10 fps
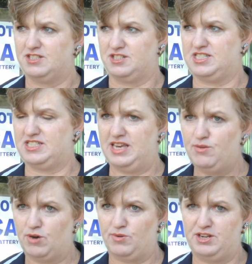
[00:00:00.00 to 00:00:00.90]
to
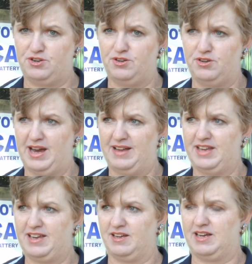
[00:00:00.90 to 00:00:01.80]
see what we do,
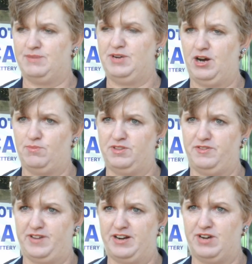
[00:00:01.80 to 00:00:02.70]
and they can come and help with
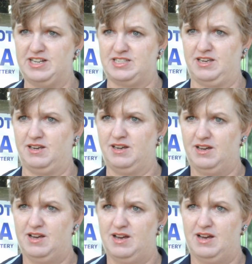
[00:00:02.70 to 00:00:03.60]
the fundraising.
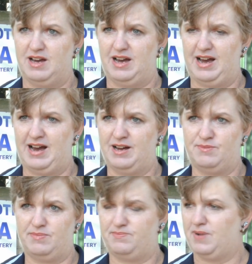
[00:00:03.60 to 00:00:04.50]

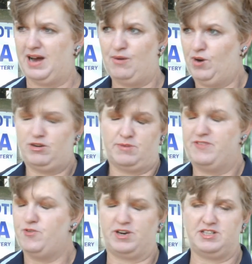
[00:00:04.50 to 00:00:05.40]
I welcome
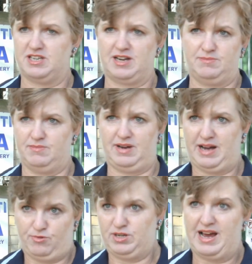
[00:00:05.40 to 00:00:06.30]
everybody to come.
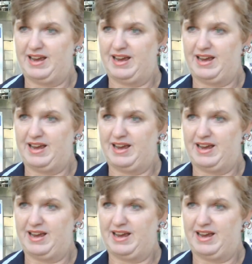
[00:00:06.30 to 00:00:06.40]
I would